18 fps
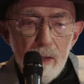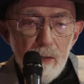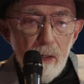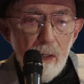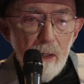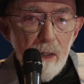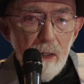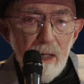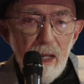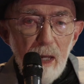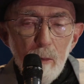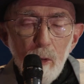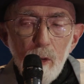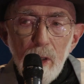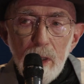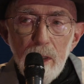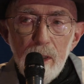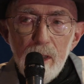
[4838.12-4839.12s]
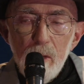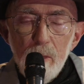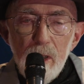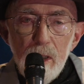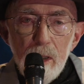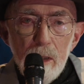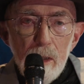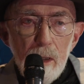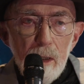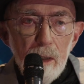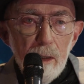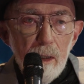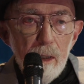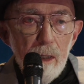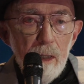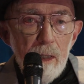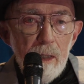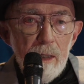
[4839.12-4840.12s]
as it came quickly to be called.
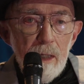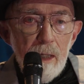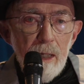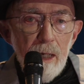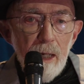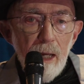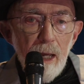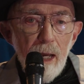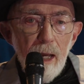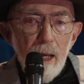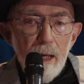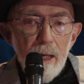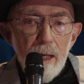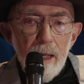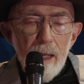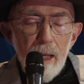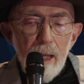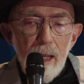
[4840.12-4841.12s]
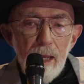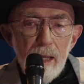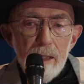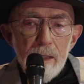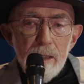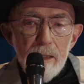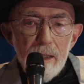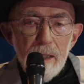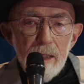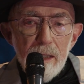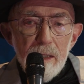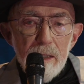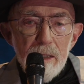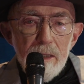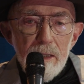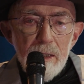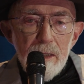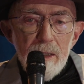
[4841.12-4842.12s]
And
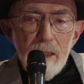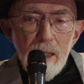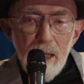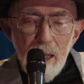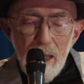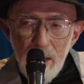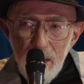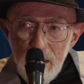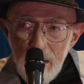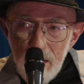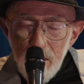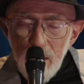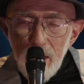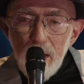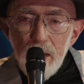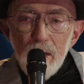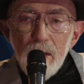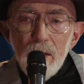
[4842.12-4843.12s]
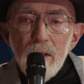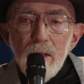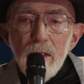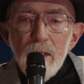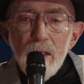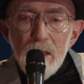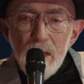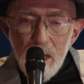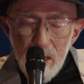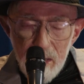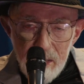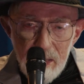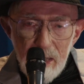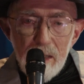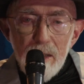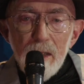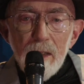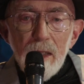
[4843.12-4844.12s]
he then
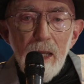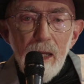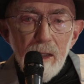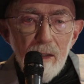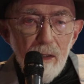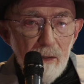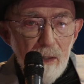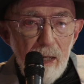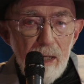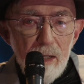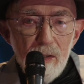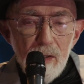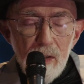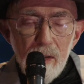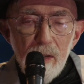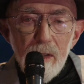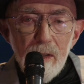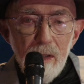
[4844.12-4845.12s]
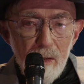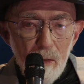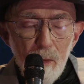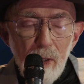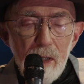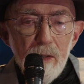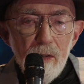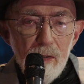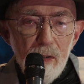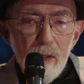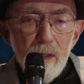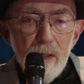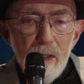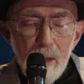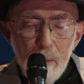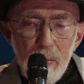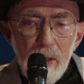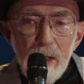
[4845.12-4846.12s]
did the calculation in which
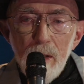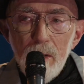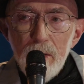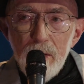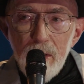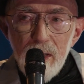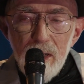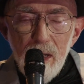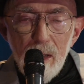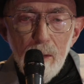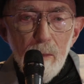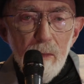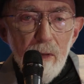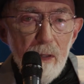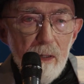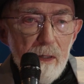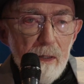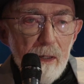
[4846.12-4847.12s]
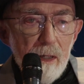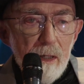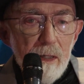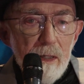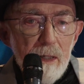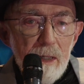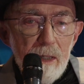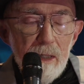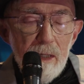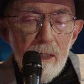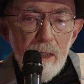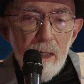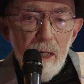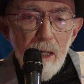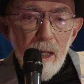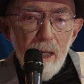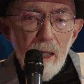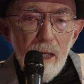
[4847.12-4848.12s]
it appeared to him that
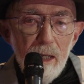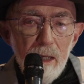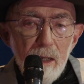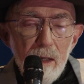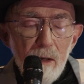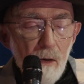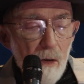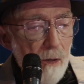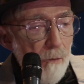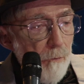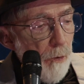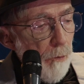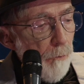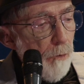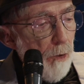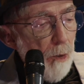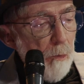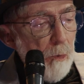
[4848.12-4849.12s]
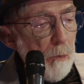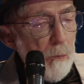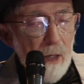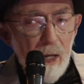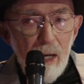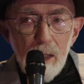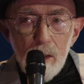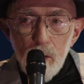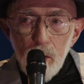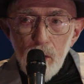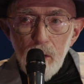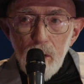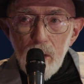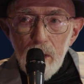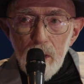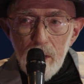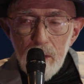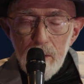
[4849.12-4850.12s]
if you form a black
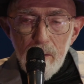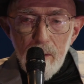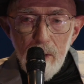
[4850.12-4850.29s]
hole,